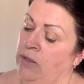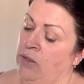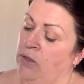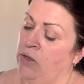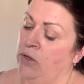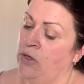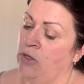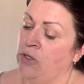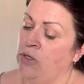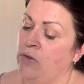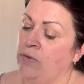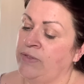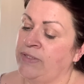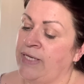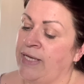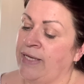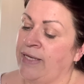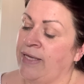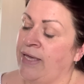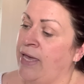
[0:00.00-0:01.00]
You can use it
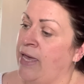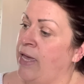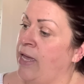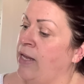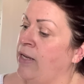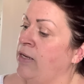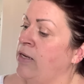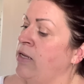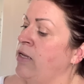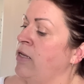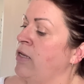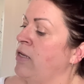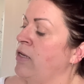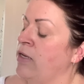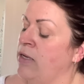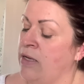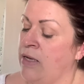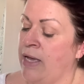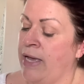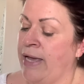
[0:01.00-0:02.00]
again.
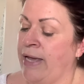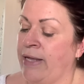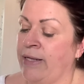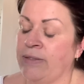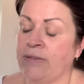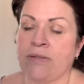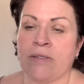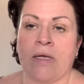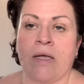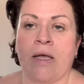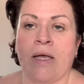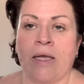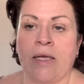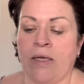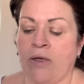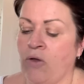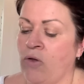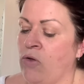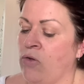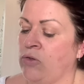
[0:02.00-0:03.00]
And I
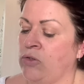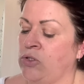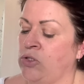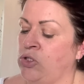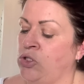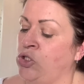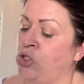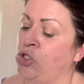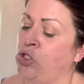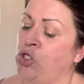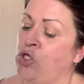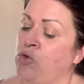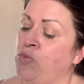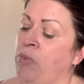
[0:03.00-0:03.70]
got 2